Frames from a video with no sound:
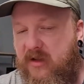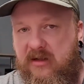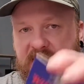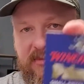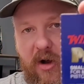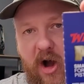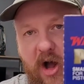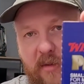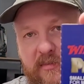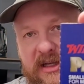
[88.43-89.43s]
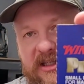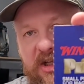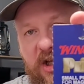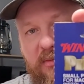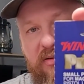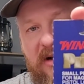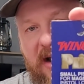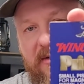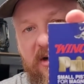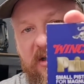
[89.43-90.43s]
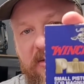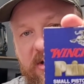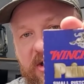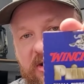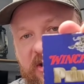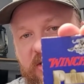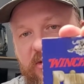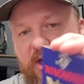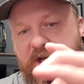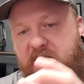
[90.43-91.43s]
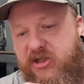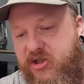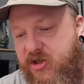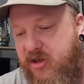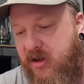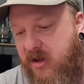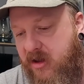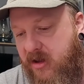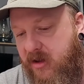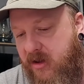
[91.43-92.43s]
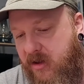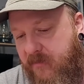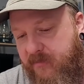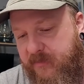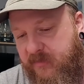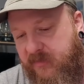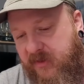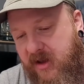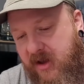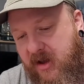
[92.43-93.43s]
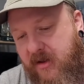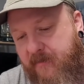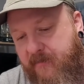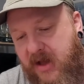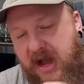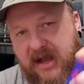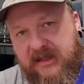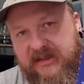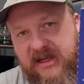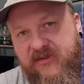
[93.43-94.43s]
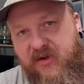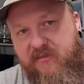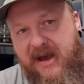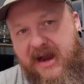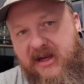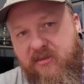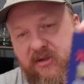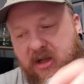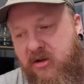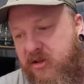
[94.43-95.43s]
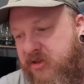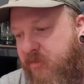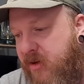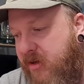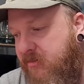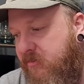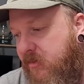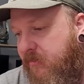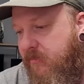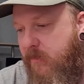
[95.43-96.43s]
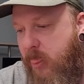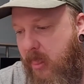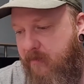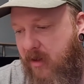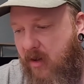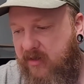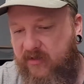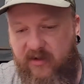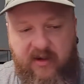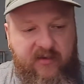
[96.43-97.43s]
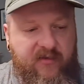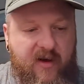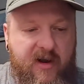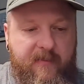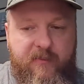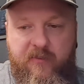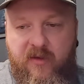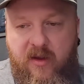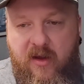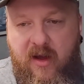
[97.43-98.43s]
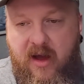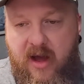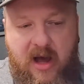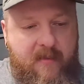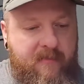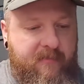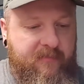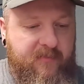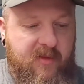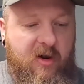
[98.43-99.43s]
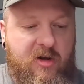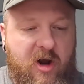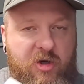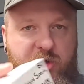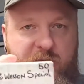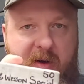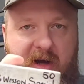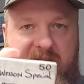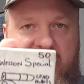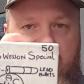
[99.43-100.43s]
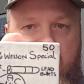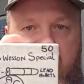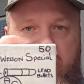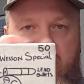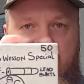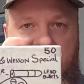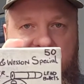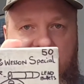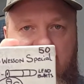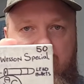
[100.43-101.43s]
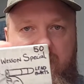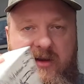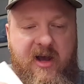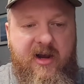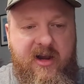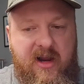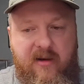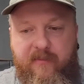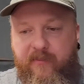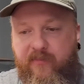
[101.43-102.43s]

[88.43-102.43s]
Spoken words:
Small pistol primers. I'm just using Winchester. It says for magnum loads, but honestly, it's fine. Little cartridge box that I made for the end game. Kind of neat.